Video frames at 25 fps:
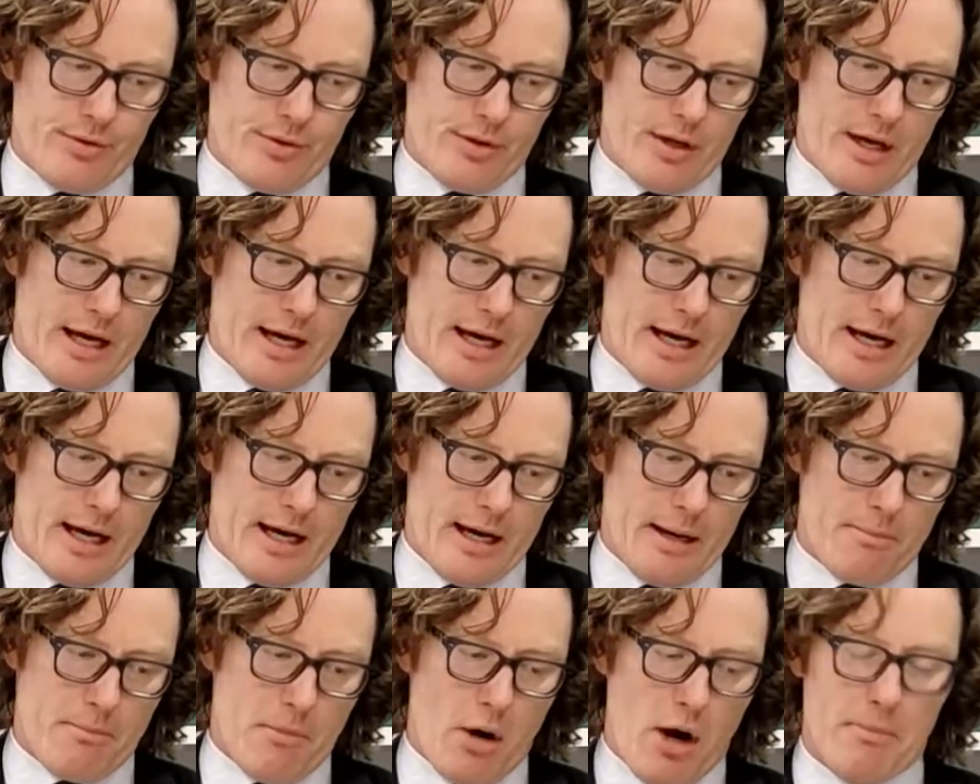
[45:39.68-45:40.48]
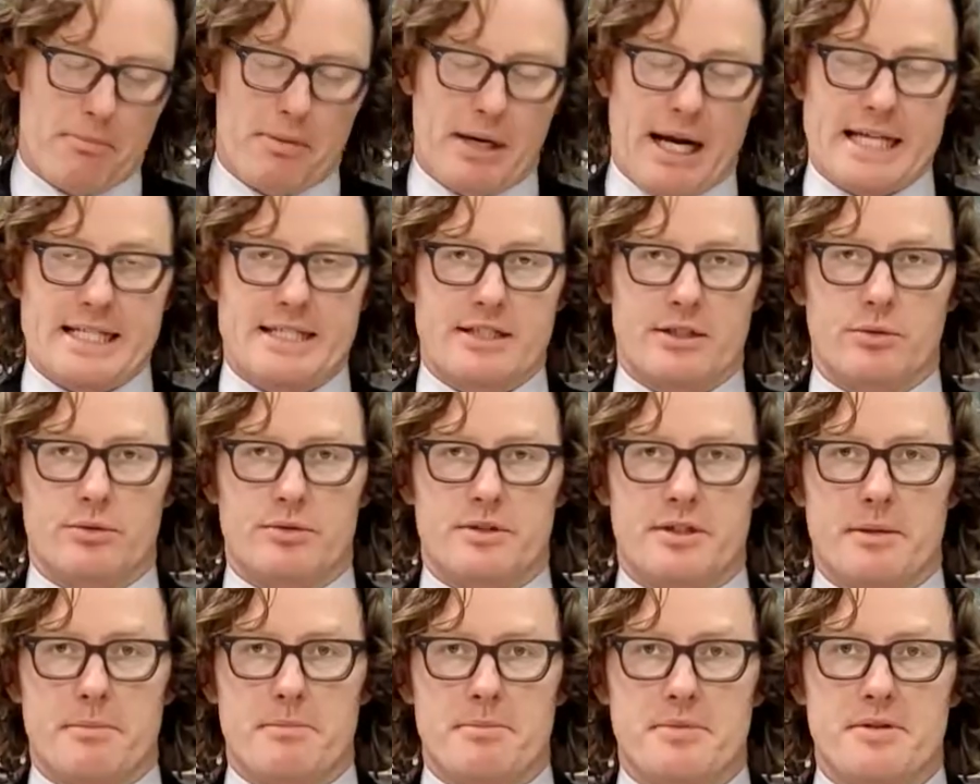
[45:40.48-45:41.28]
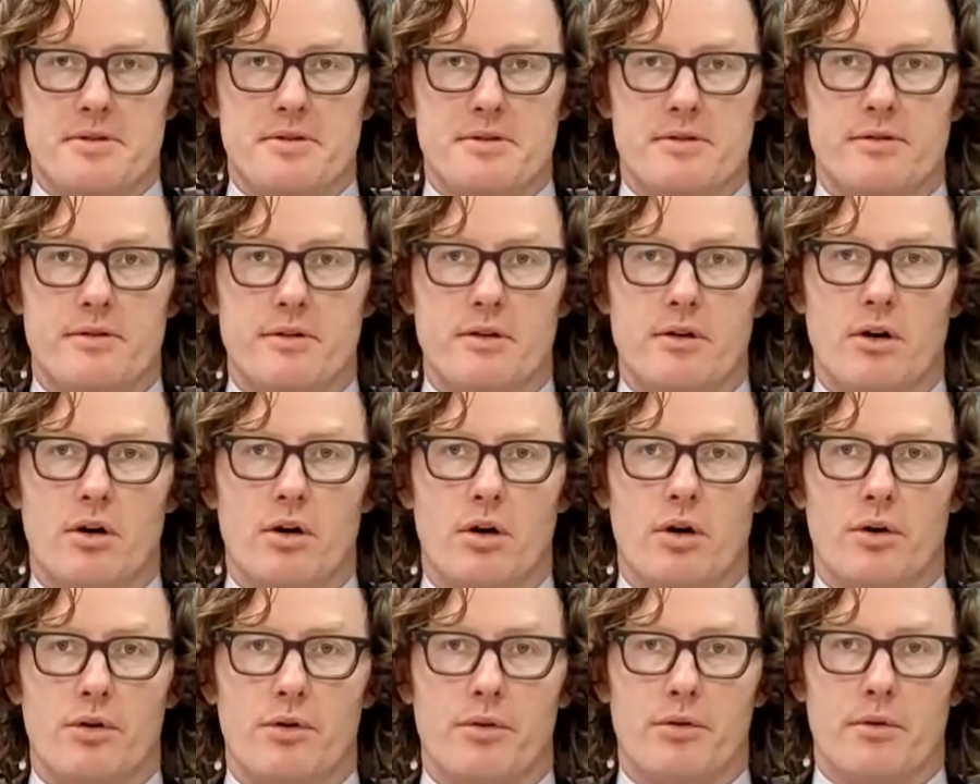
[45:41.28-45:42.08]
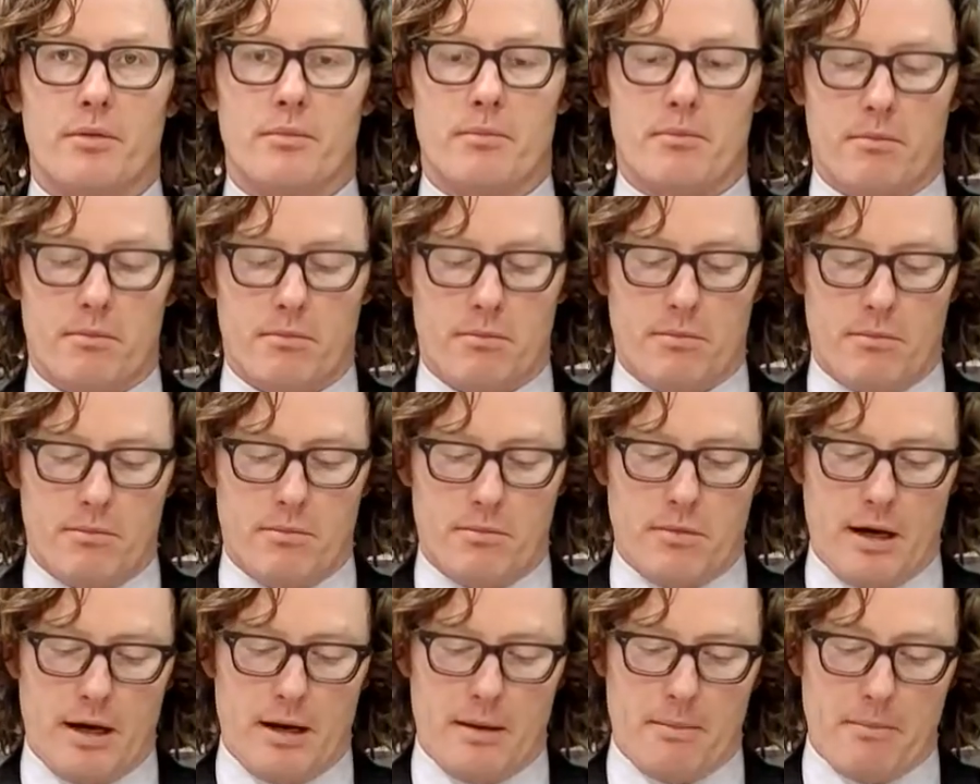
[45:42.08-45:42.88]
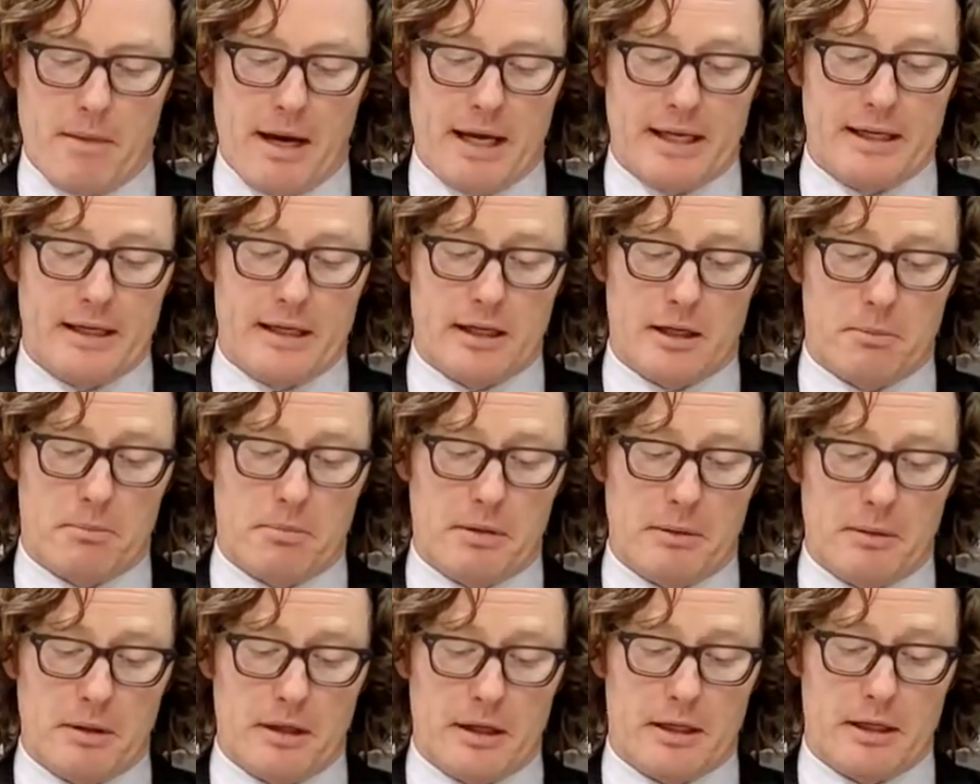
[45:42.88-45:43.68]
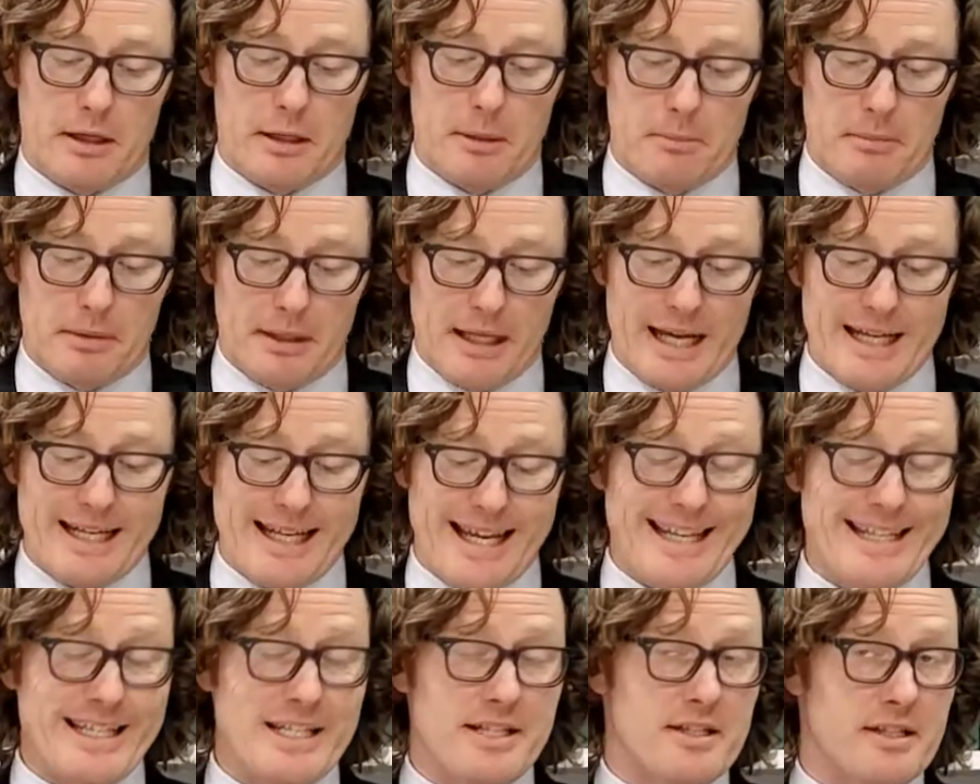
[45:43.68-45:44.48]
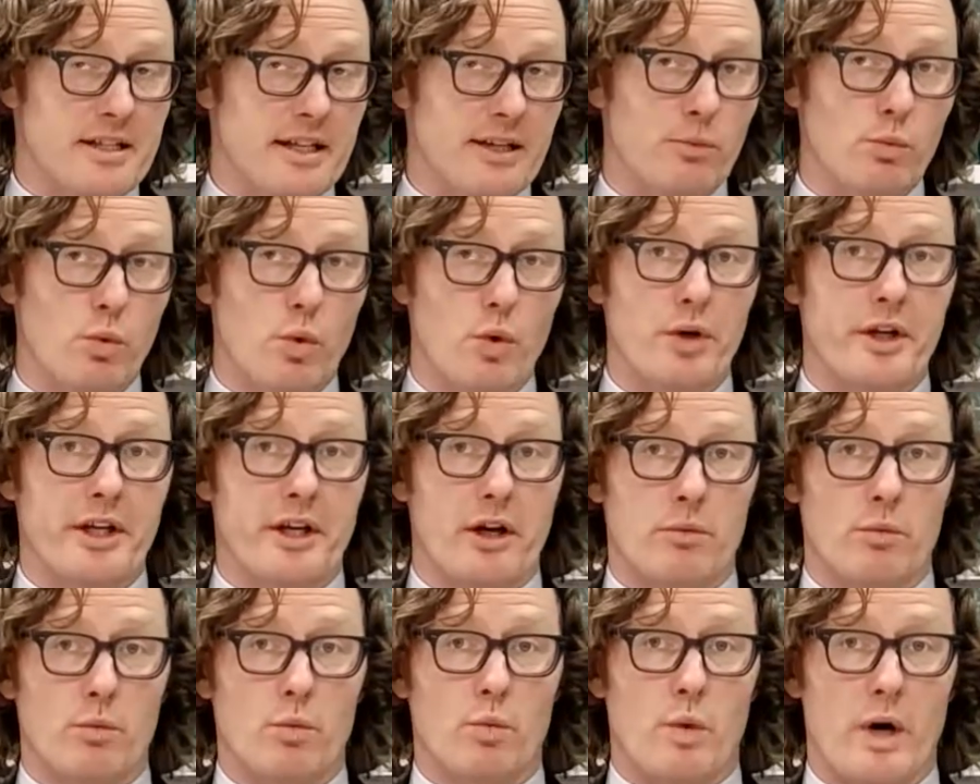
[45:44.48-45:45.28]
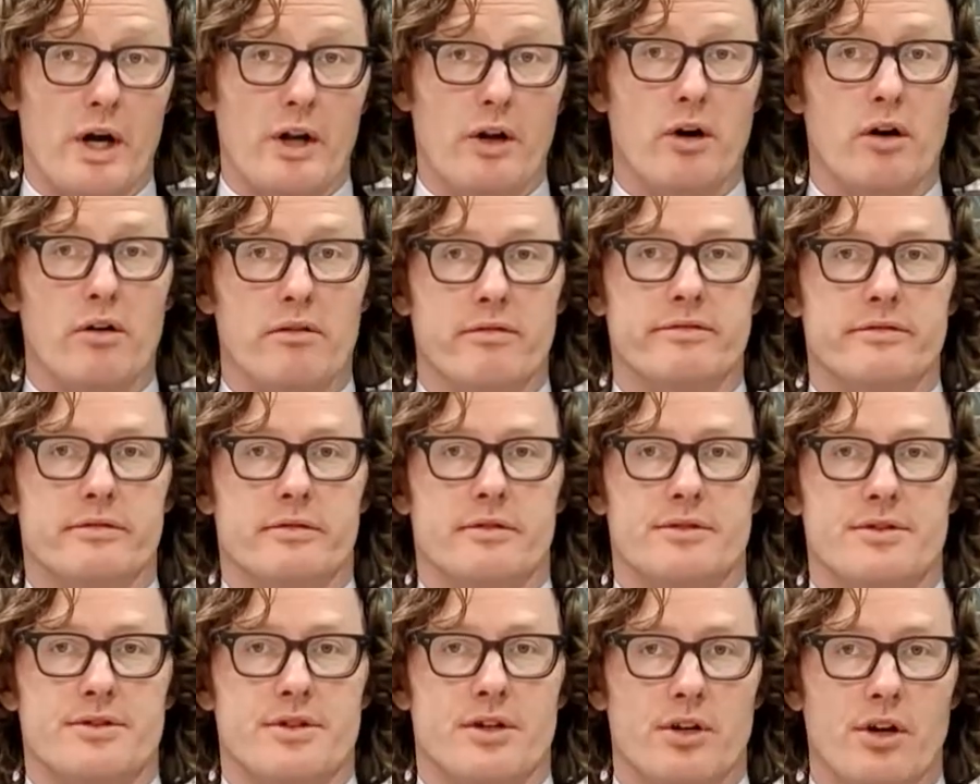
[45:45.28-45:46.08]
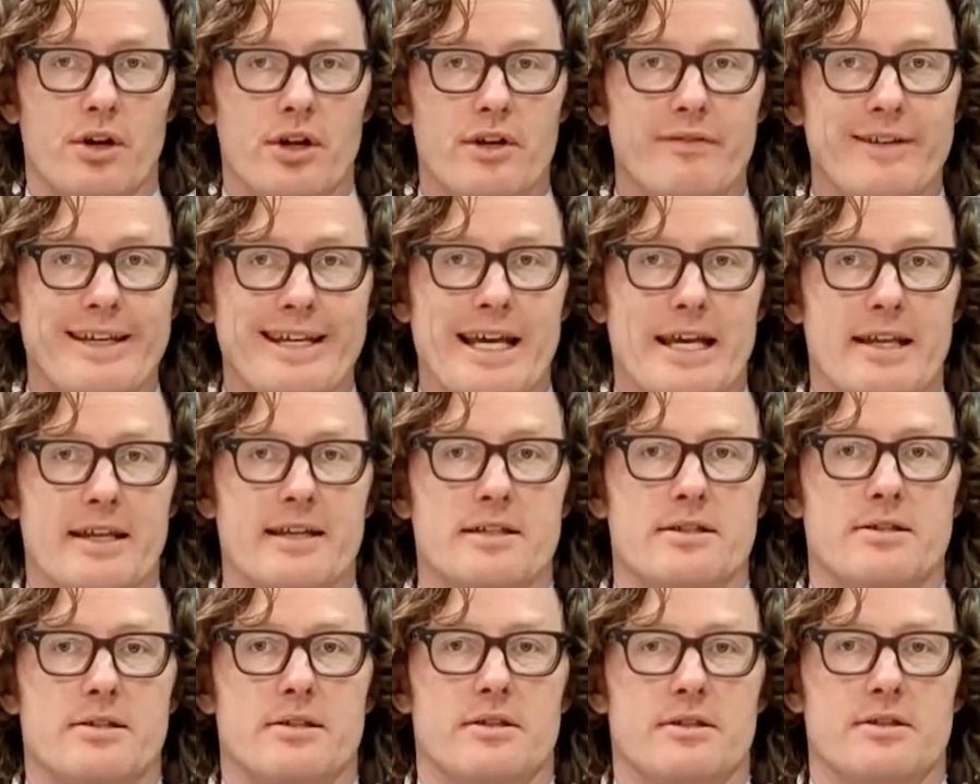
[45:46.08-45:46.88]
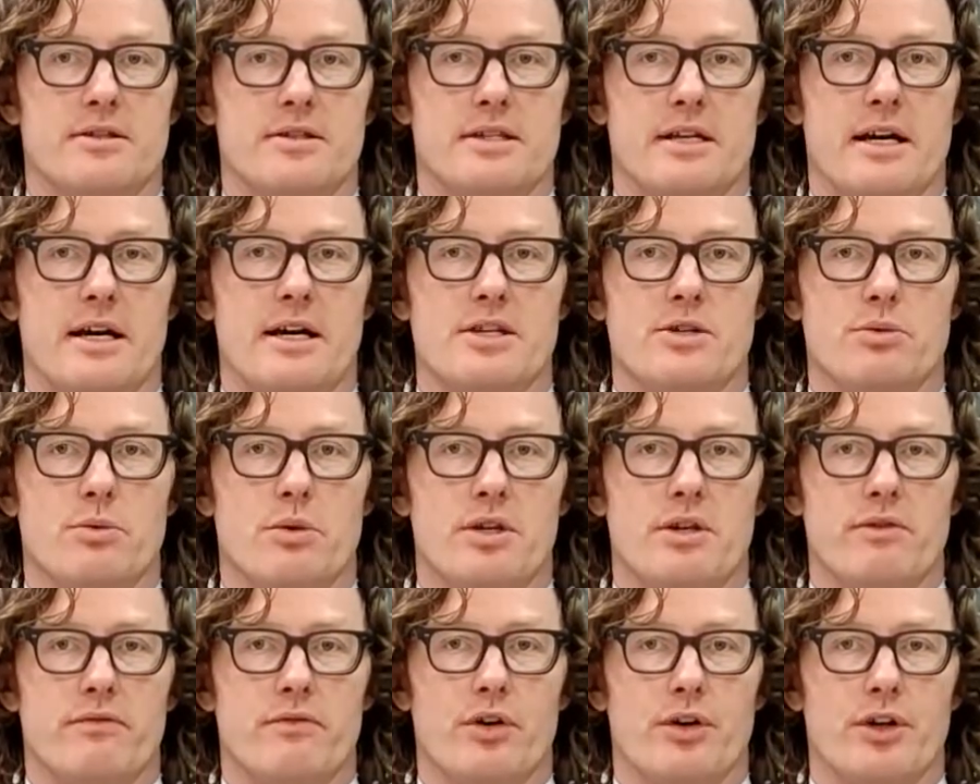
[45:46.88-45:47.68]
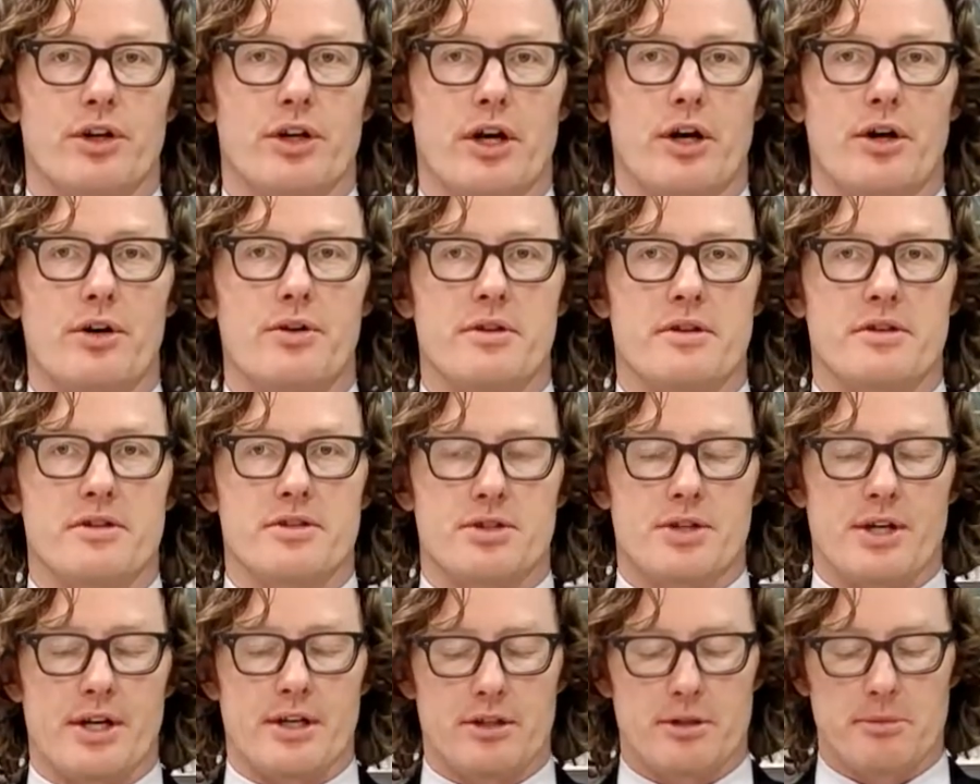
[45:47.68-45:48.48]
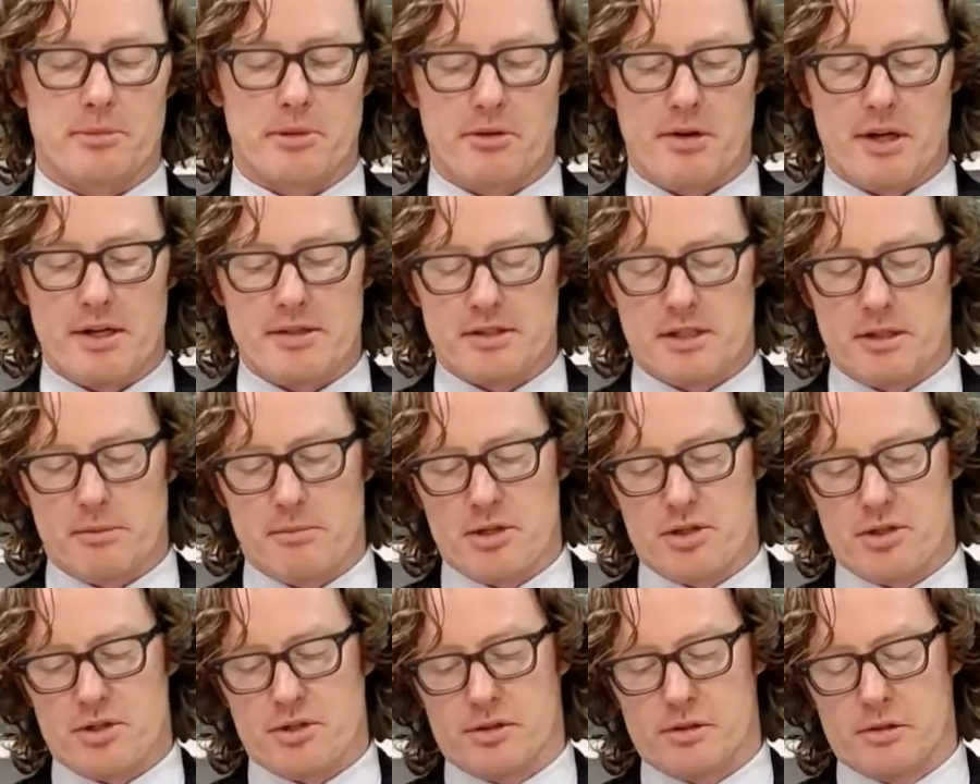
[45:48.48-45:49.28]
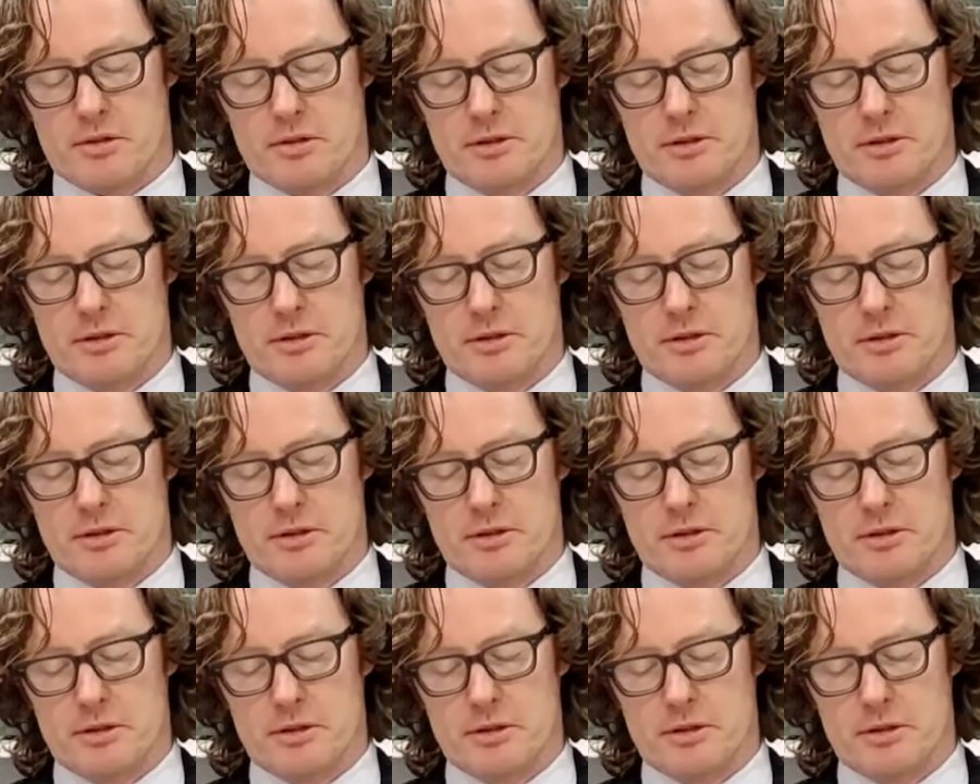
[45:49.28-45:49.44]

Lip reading: are my practical tips on making a complaint and indeed warding one off. So not even getting to the stage where you've got to go to the Australian Human Rights Commission